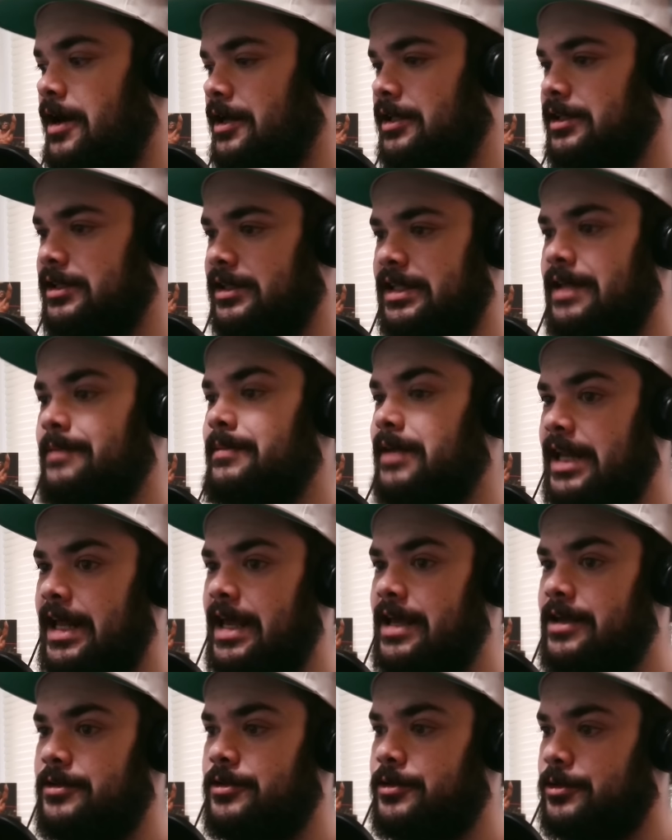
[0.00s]

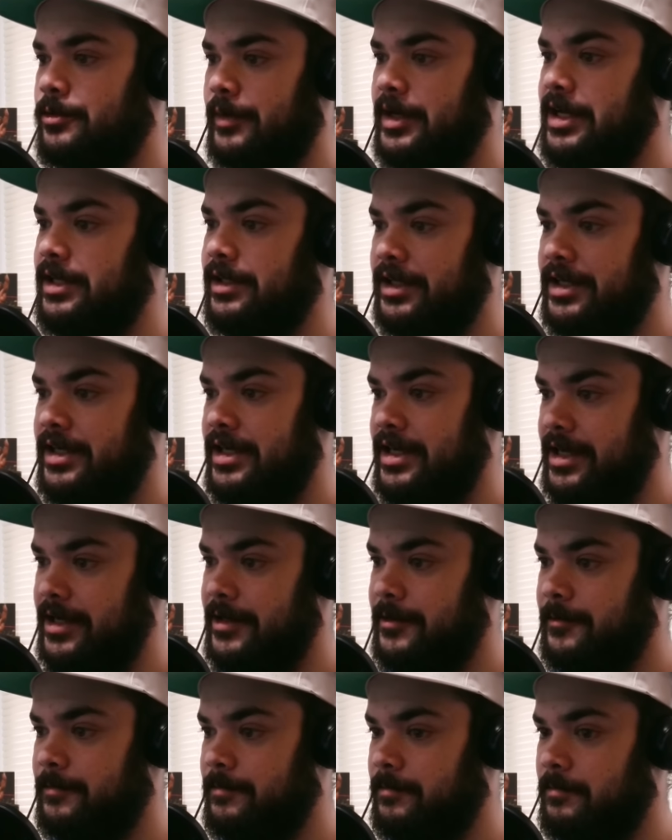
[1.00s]
eliminate three in the key.